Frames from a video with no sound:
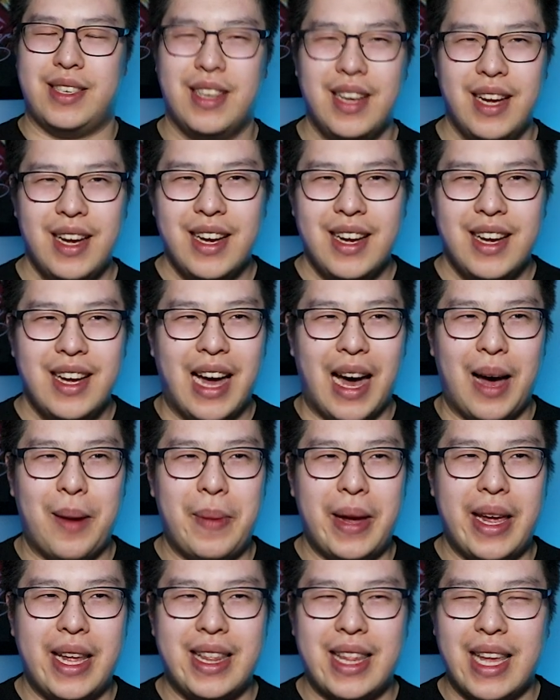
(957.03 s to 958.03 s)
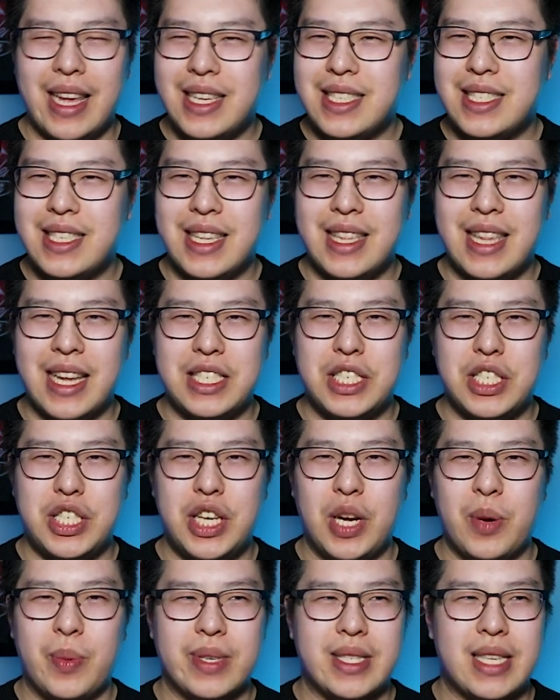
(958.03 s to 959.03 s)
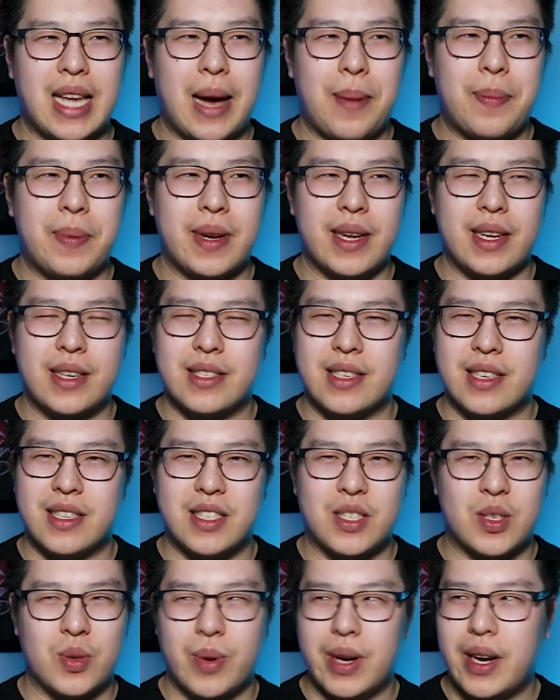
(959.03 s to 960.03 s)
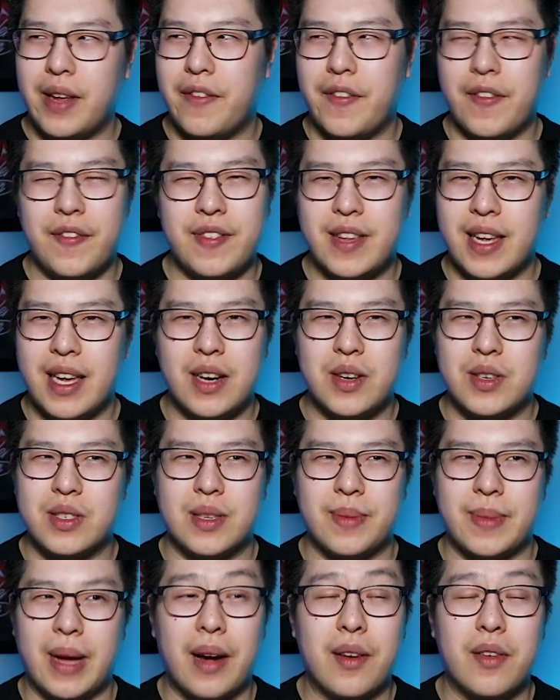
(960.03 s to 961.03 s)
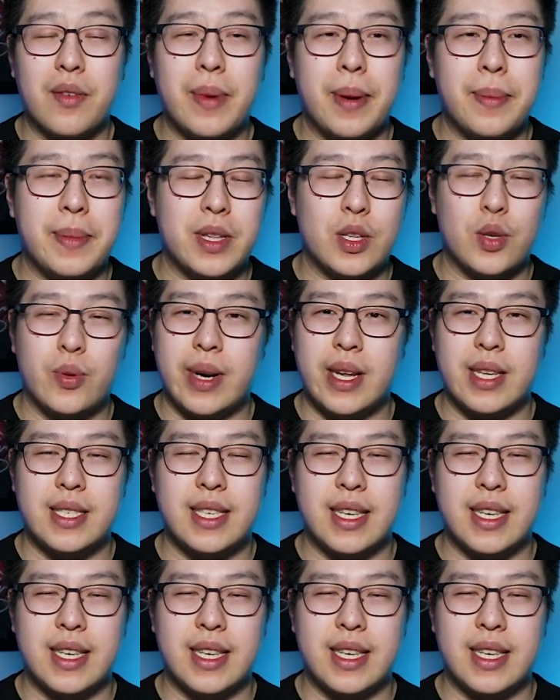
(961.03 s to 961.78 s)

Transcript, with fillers: I mean, they said that shit was happening since twenty fifteen or something. I remember in twenty